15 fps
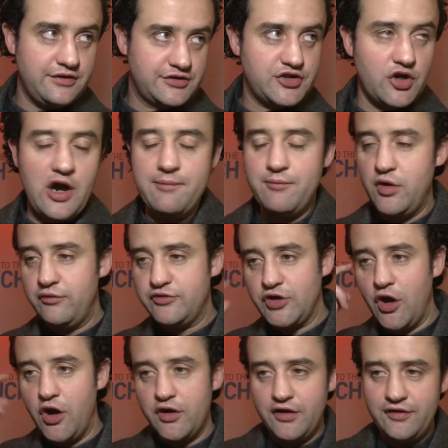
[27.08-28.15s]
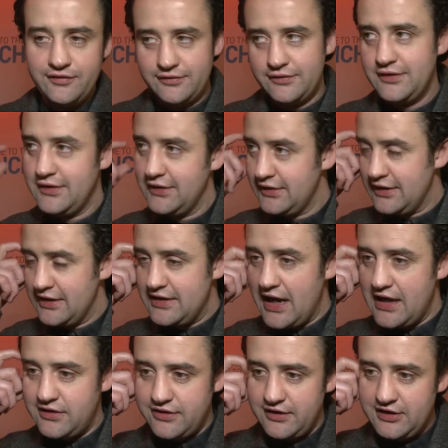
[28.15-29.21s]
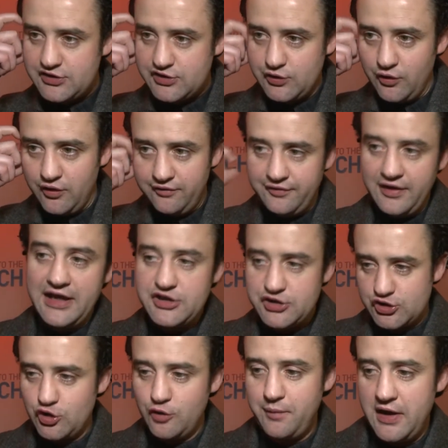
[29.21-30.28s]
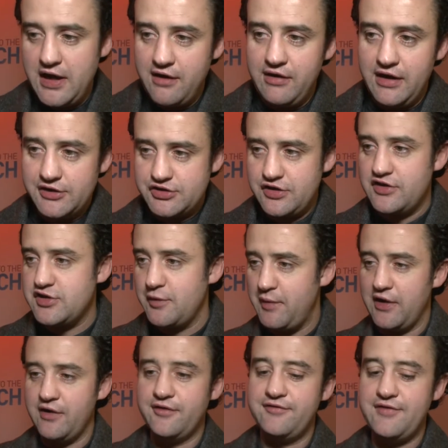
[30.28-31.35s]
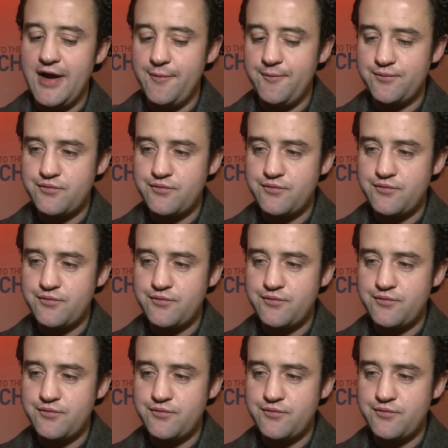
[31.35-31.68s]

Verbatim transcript: time moves on, and Nathan is sort of his superior. So there's a bit of. Um, you